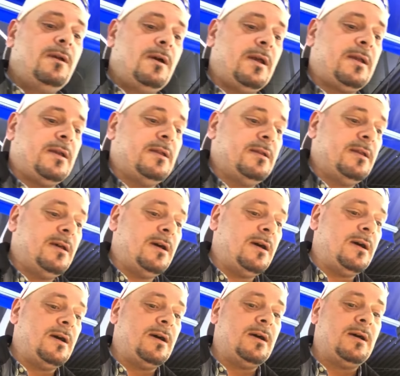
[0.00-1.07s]
I can
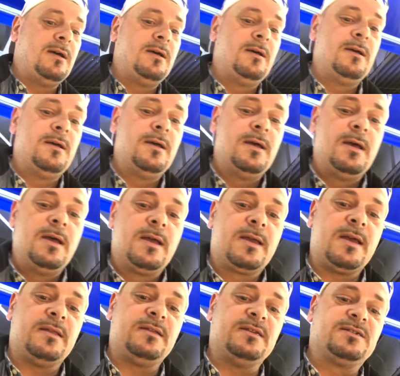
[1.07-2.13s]

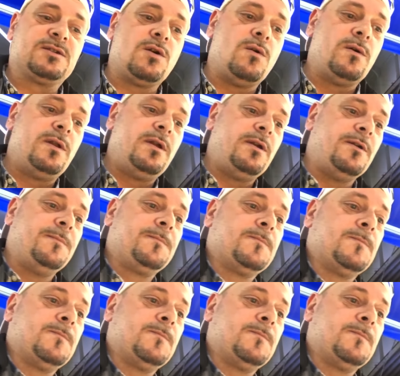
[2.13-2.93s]
get this going here.